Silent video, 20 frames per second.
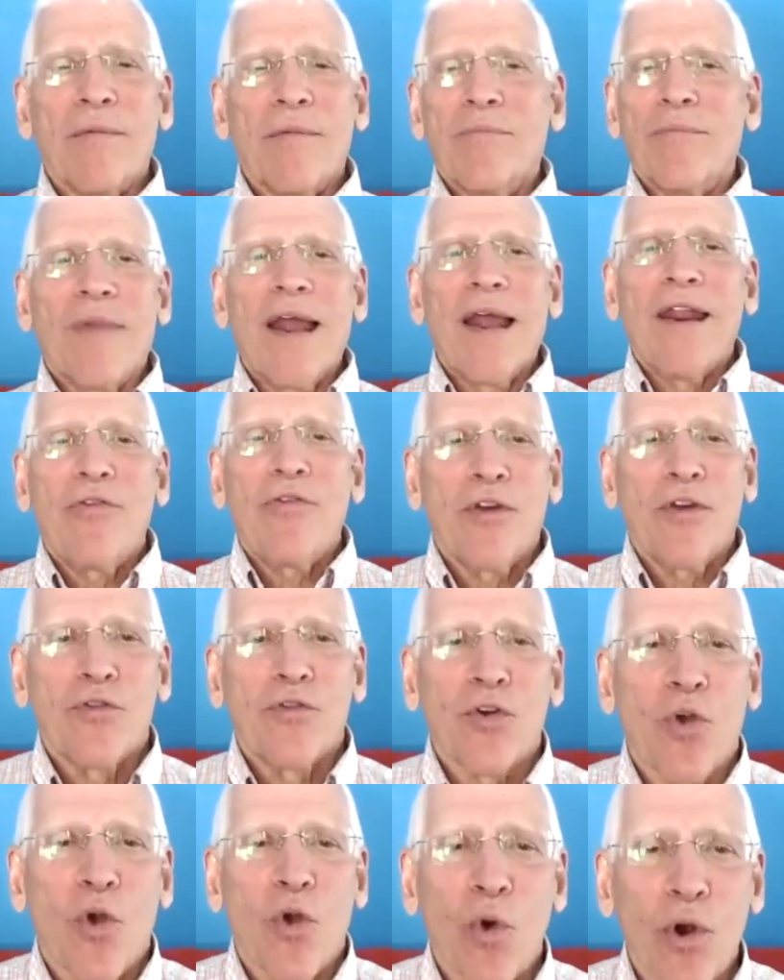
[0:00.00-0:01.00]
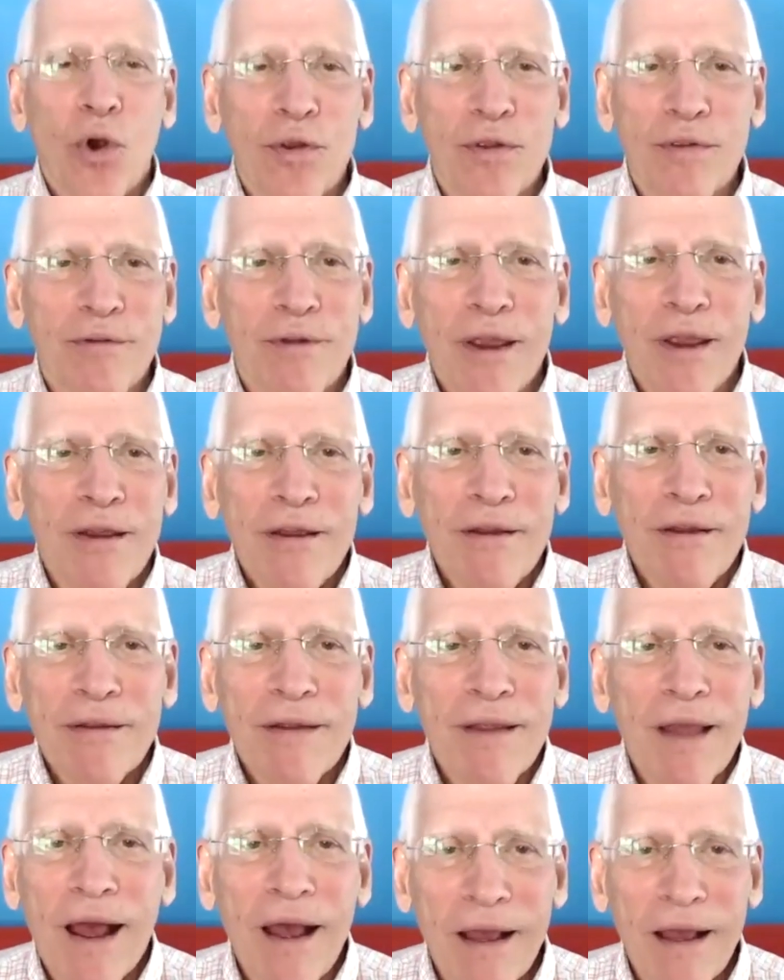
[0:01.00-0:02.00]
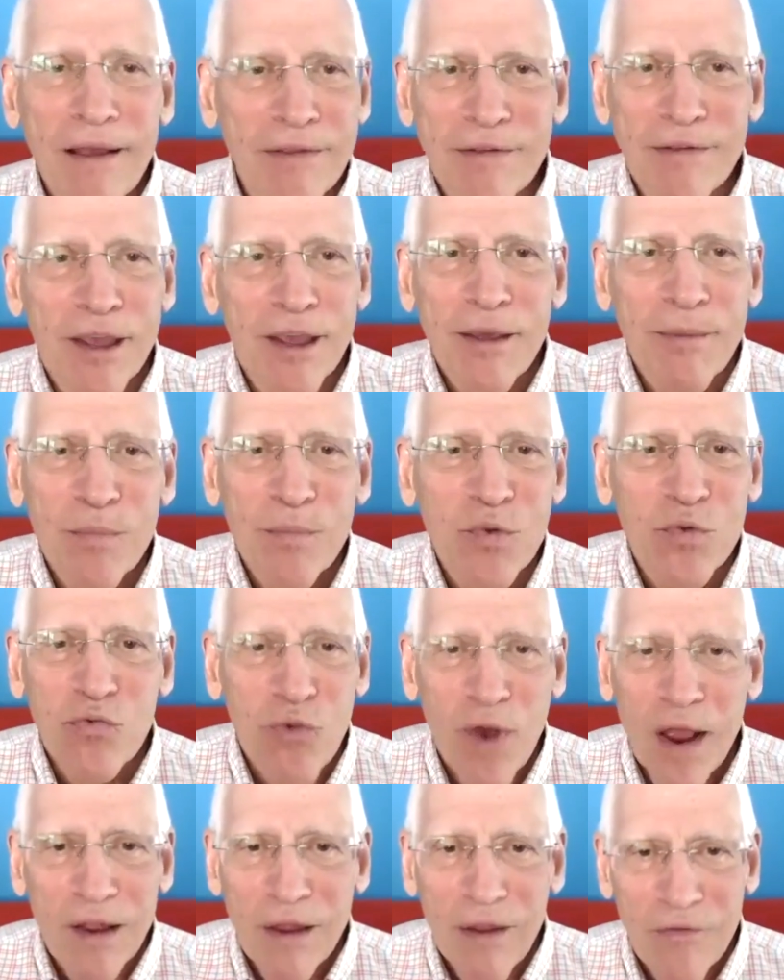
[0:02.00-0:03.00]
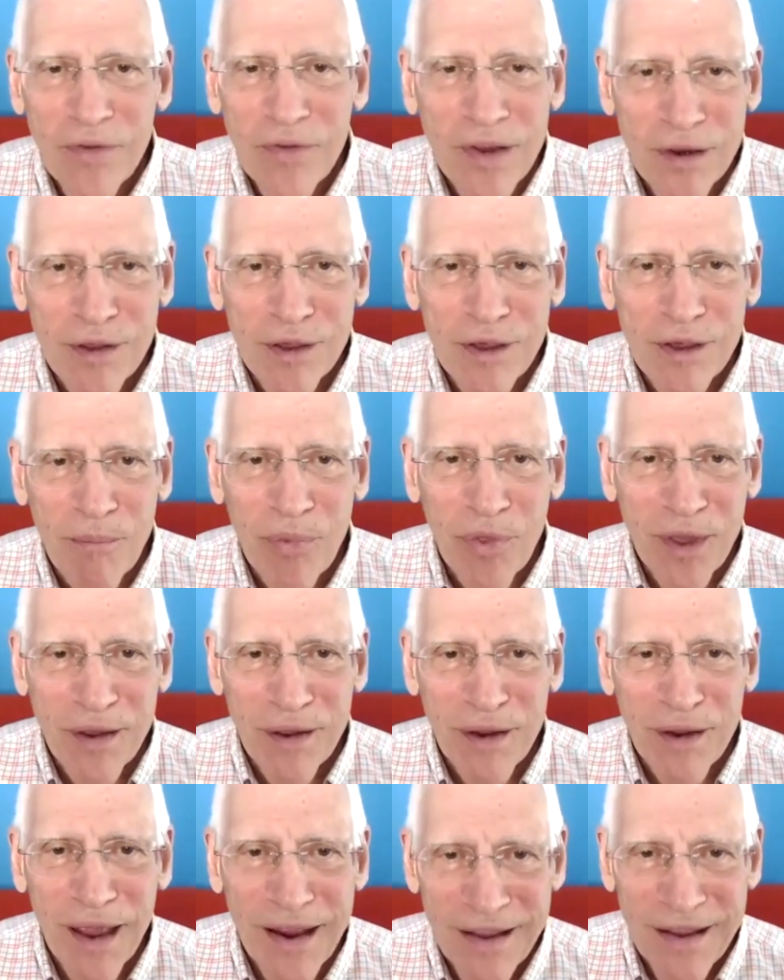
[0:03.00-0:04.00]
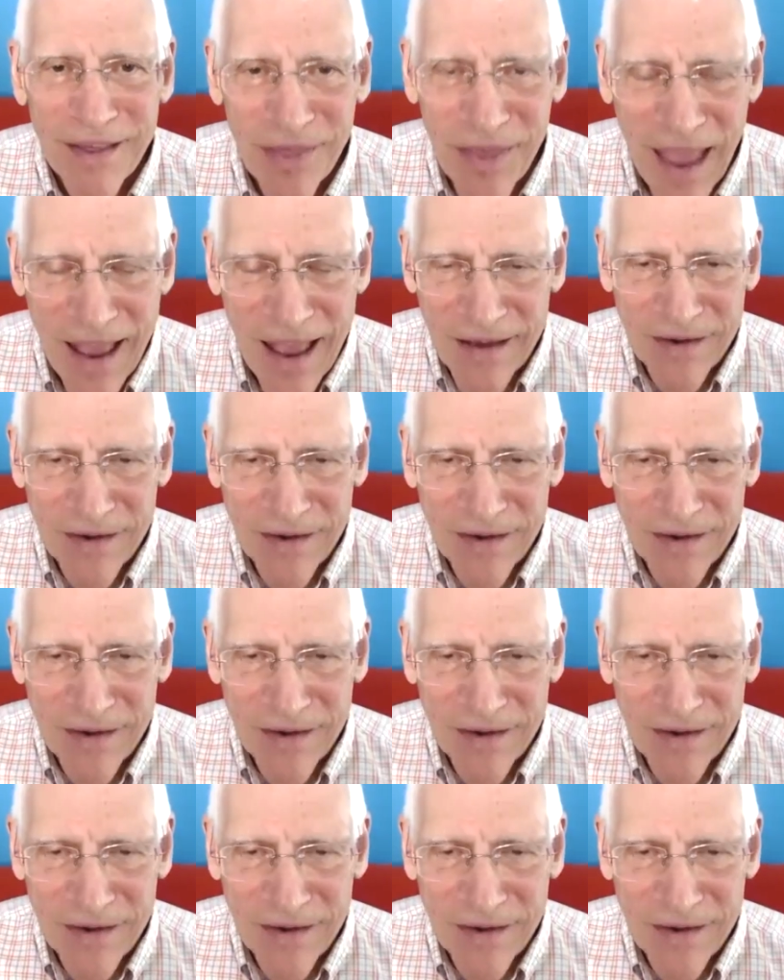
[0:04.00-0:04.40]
anything the court deems relevant, something like that.